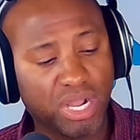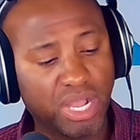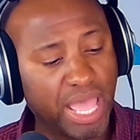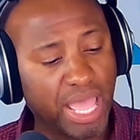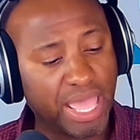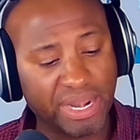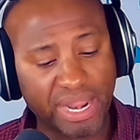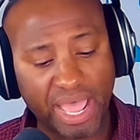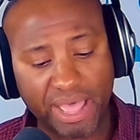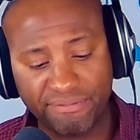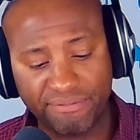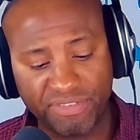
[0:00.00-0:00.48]

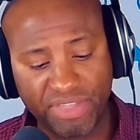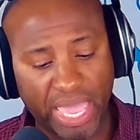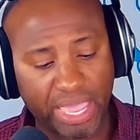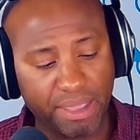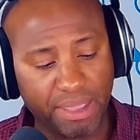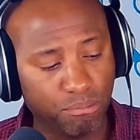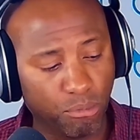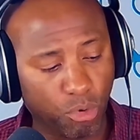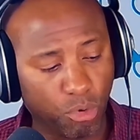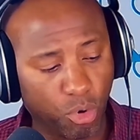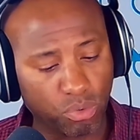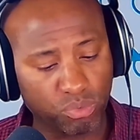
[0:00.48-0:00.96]
and I've
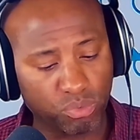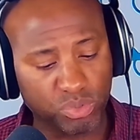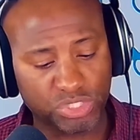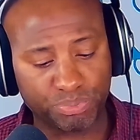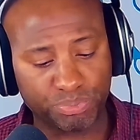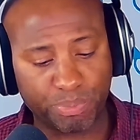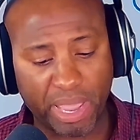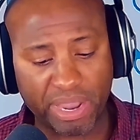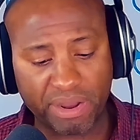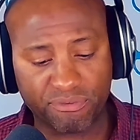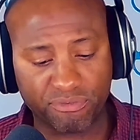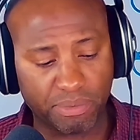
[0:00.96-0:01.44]
gained more
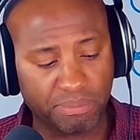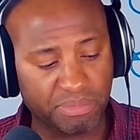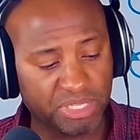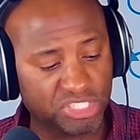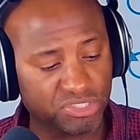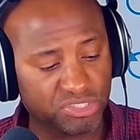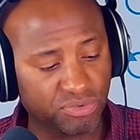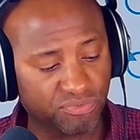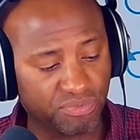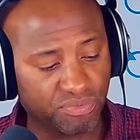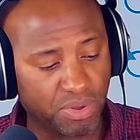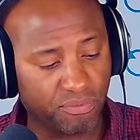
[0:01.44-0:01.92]
respect from this
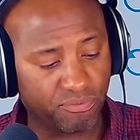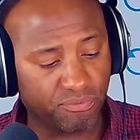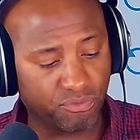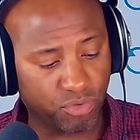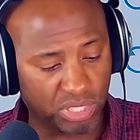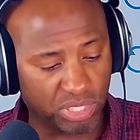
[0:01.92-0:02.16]
for